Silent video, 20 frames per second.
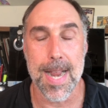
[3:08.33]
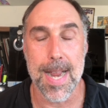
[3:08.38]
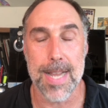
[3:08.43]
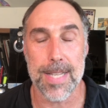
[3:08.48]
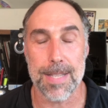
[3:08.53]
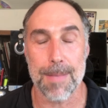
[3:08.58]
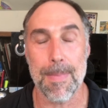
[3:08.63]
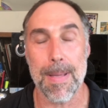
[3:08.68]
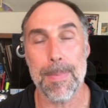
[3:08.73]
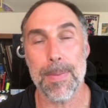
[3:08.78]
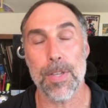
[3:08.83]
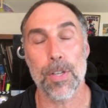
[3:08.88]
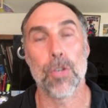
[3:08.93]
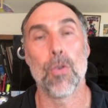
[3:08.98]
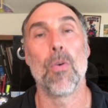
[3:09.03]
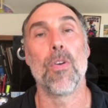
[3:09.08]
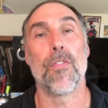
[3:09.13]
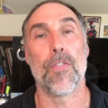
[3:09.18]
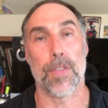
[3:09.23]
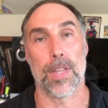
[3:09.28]
maybe they're
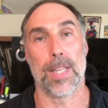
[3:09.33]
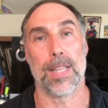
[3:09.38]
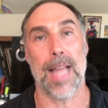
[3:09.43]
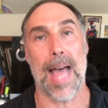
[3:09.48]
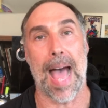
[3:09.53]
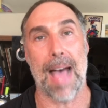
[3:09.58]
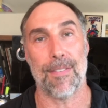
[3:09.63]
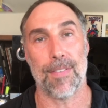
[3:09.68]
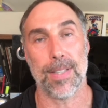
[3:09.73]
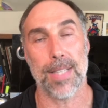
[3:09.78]
going for the laugh.